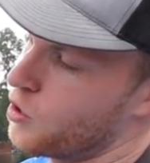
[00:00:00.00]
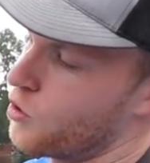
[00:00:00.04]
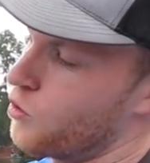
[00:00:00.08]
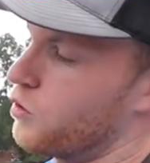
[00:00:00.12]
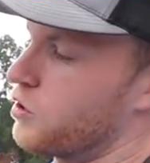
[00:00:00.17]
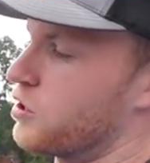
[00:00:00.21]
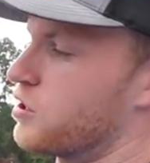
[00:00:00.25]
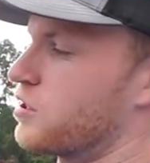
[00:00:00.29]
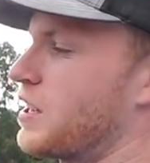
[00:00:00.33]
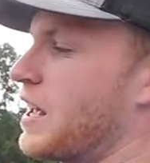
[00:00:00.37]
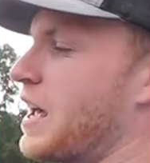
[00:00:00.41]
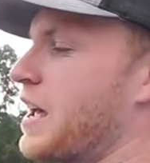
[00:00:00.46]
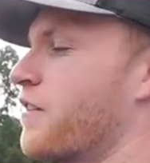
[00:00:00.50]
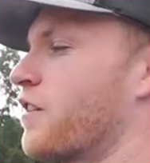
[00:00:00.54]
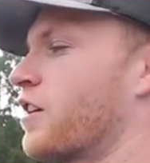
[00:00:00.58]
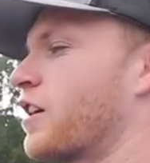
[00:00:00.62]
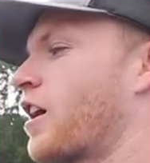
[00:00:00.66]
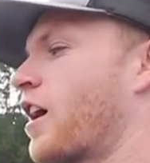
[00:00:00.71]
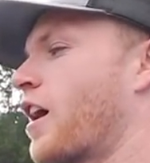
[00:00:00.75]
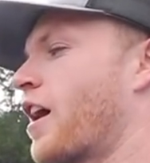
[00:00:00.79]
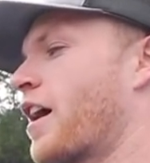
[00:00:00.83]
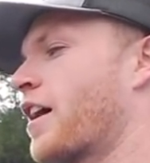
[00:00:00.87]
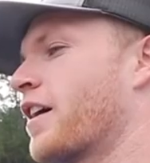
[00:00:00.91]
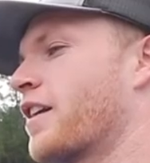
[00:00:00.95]
We just haven't
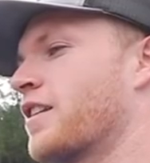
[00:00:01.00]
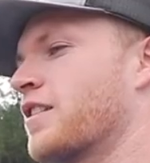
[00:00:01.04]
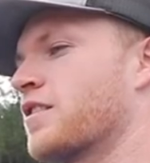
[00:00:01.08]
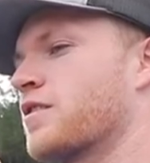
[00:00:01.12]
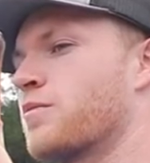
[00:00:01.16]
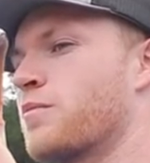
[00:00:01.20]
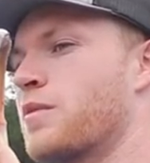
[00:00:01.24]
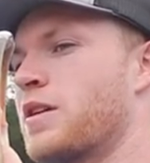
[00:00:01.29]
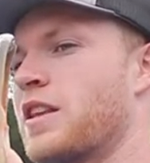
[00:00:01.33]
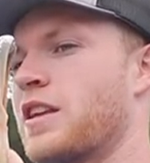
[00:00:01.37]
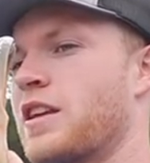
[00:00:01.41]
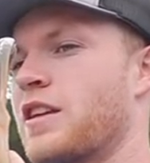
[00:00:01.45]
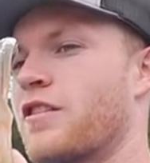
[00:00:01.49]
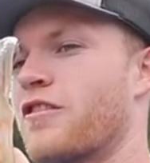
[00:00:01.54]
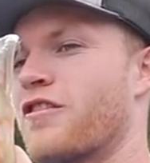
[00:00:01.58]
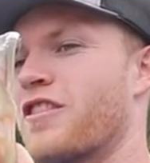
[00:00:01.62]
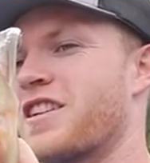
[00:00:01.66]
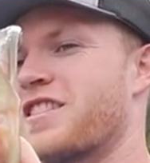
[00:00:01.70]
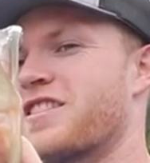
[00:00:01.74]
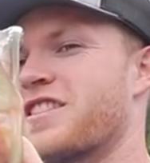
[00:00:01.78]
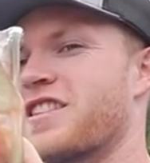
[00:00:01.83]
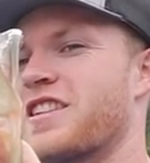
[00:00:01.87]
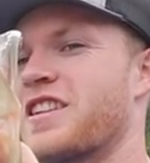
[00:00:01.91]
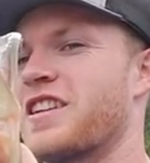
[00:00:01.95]
caught as many in
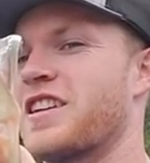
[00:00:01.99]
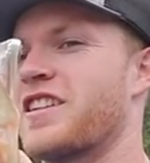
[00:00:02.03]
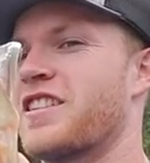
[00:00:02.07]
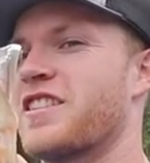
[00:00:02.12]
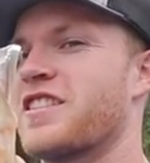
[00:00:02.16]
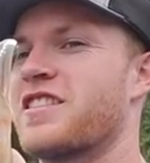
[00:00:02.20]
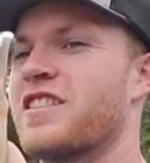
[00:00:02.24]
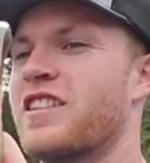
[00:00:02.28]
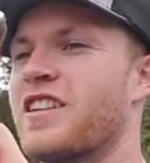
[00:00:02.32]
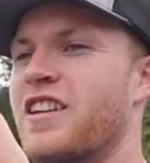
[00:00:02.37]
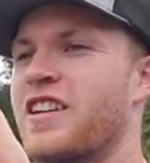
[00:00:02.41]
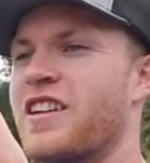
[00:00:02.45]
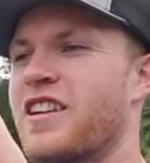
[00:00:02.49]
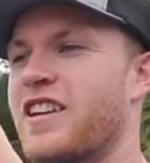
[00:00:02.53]
recent years.